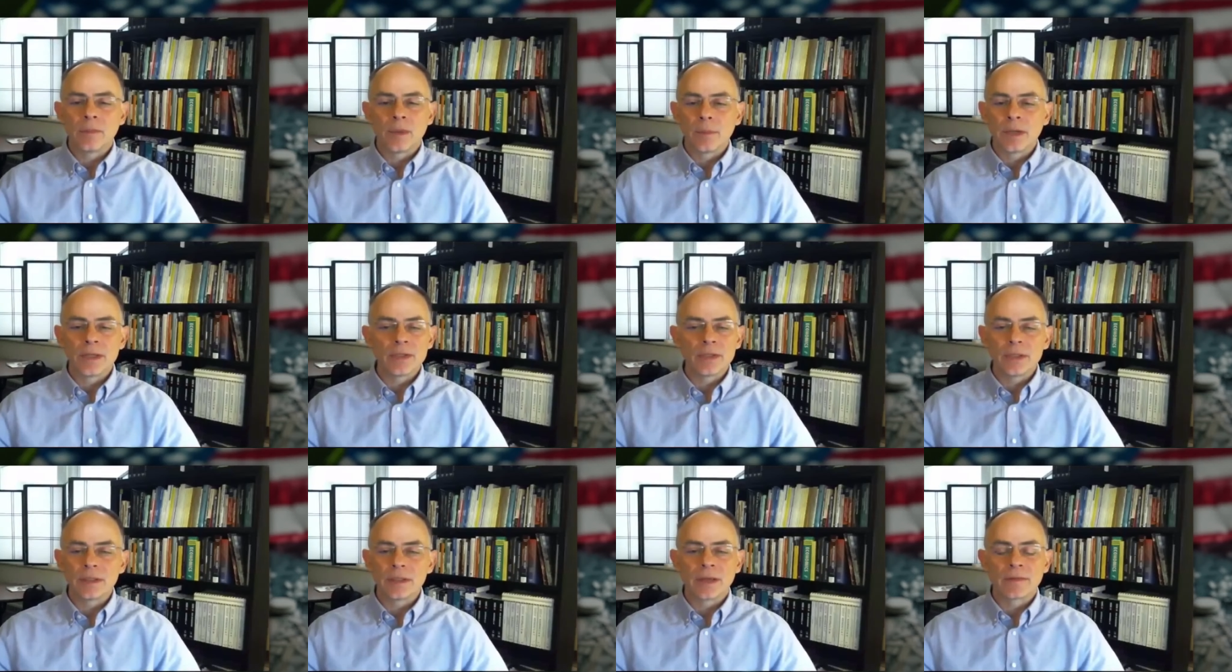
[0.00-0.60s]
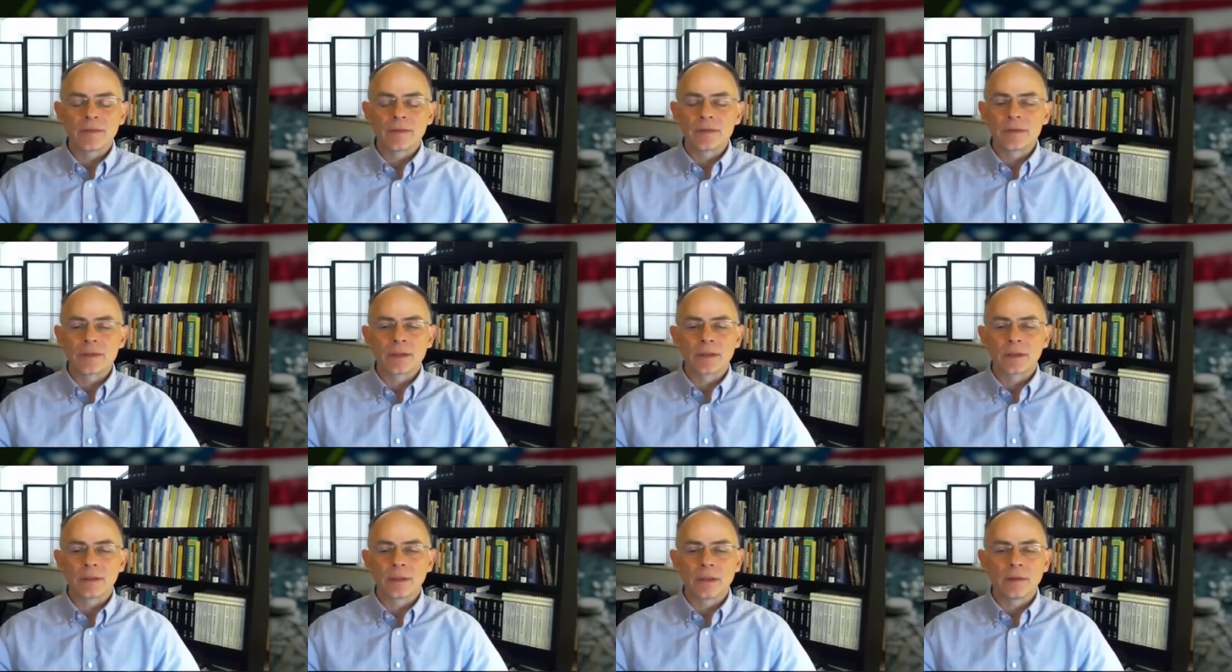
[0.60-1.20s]
budget
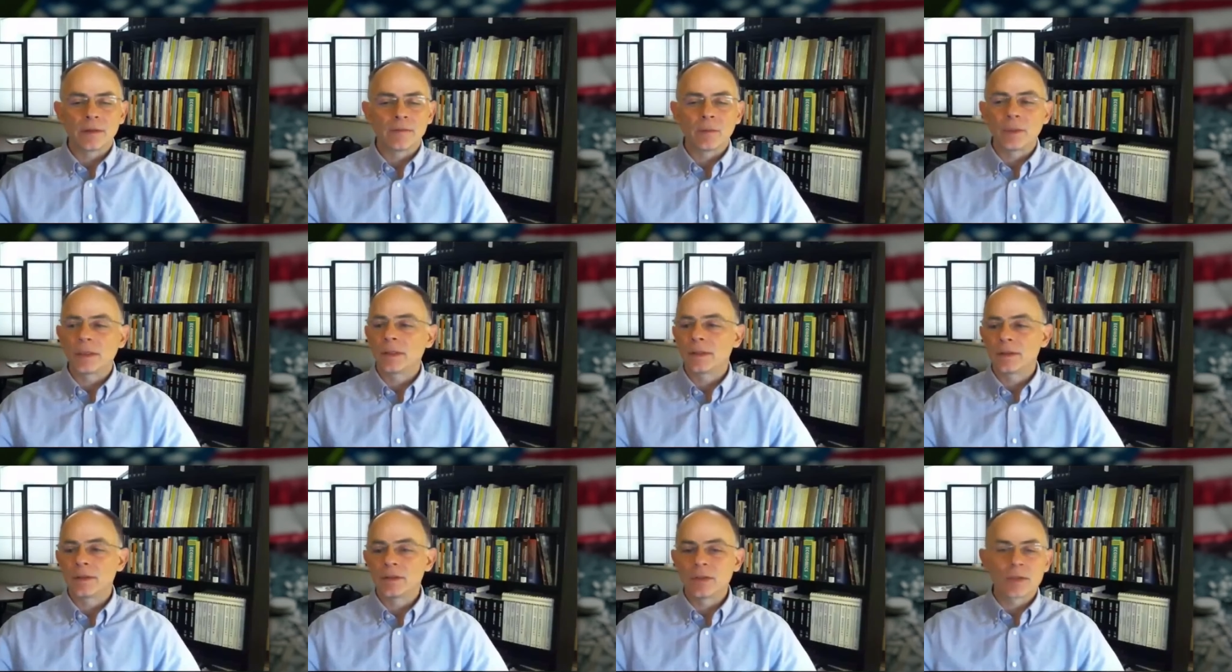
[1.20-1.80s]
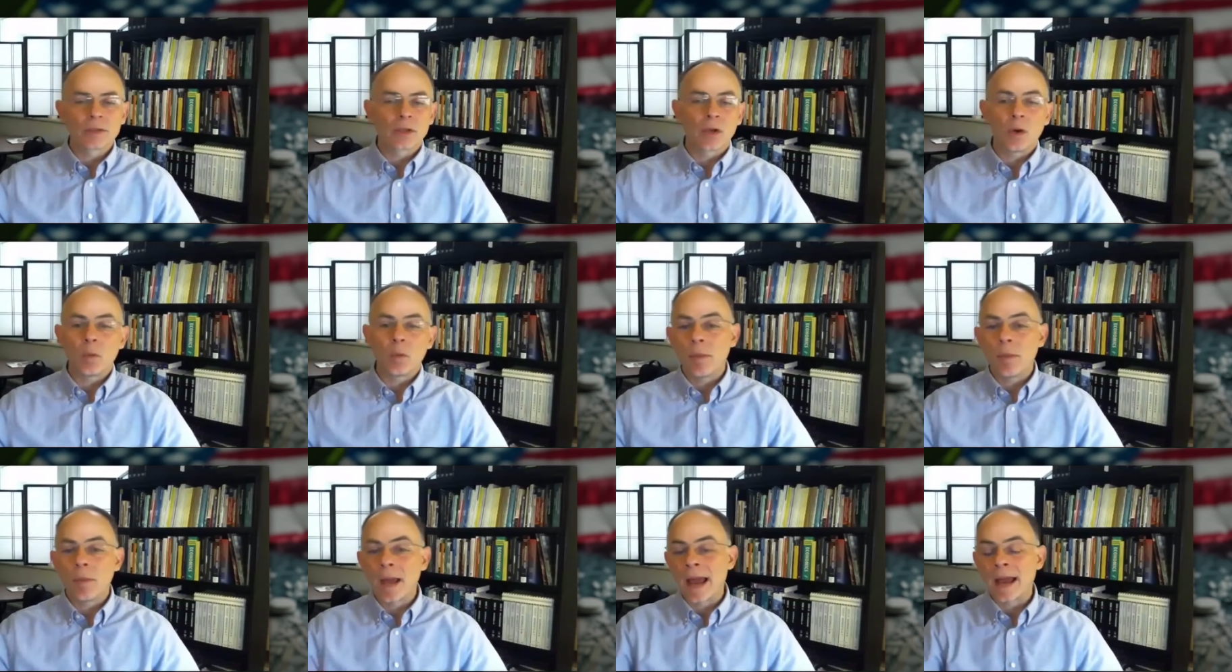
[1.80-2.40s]
deficit if we could just go
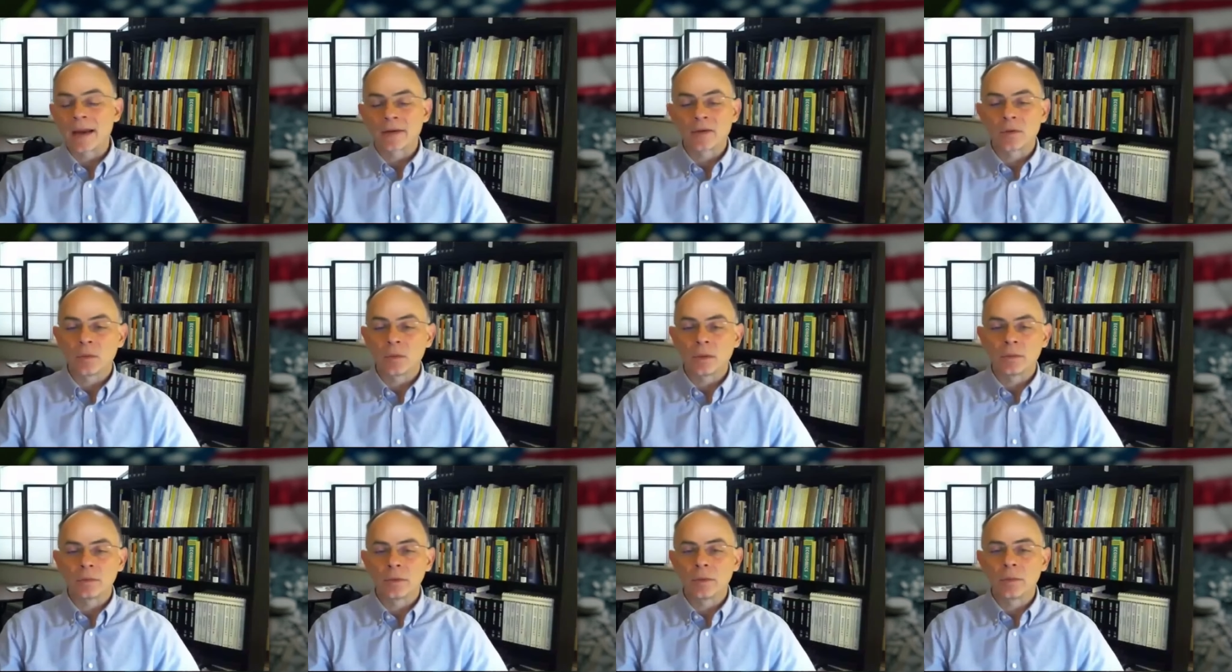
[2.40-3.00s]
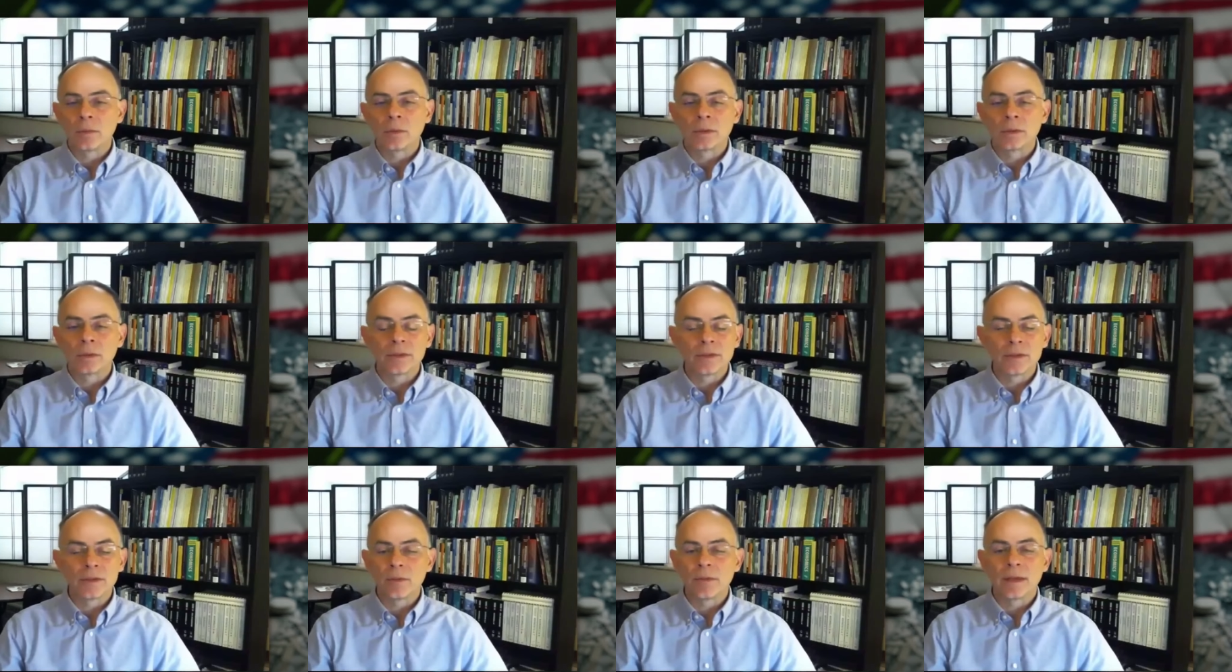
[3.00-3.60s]
back to what we were
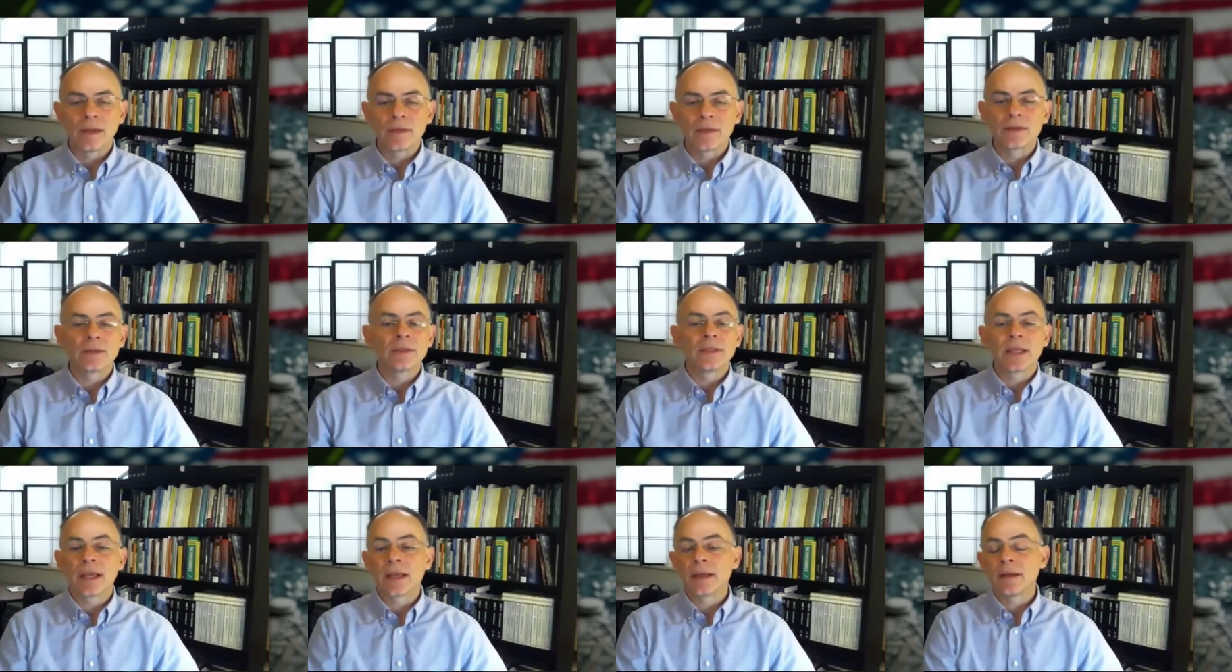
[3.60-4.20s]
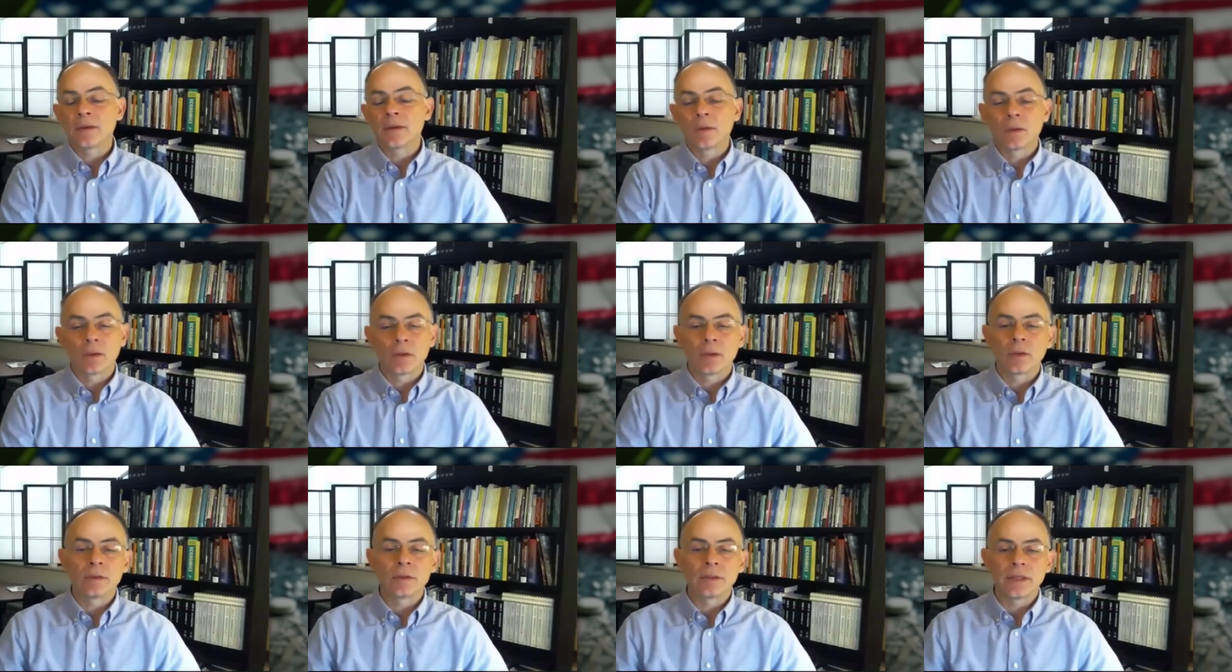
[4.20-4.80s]
in 2010
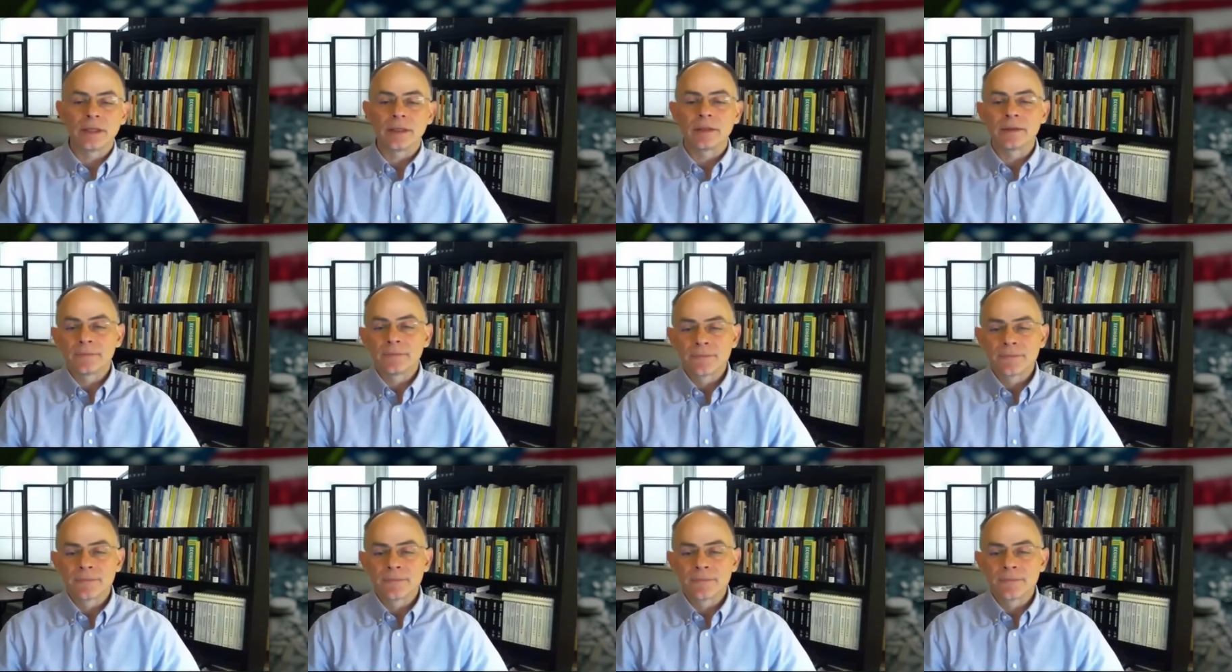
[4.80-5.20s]
or earlier?